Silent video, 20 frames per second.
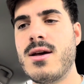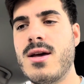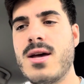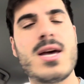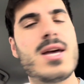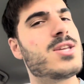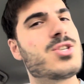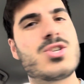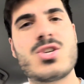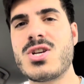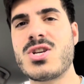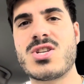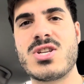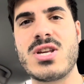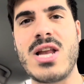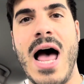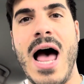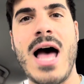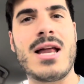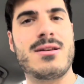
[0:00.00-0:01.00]
it's just
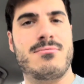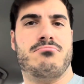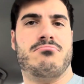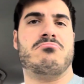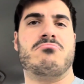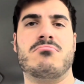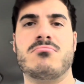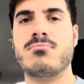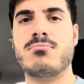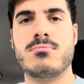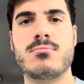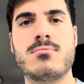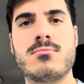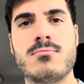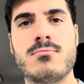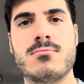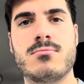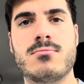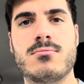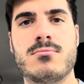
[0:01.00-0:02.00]
not,
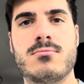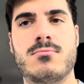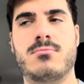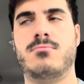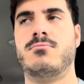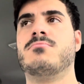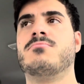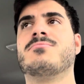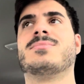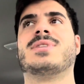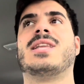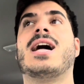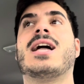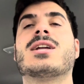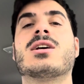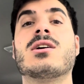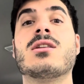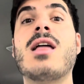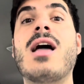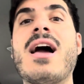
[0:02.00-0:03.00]
not a
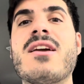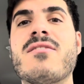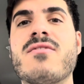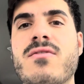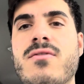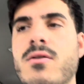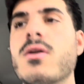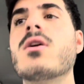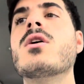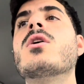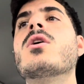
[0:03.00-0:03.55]
good life.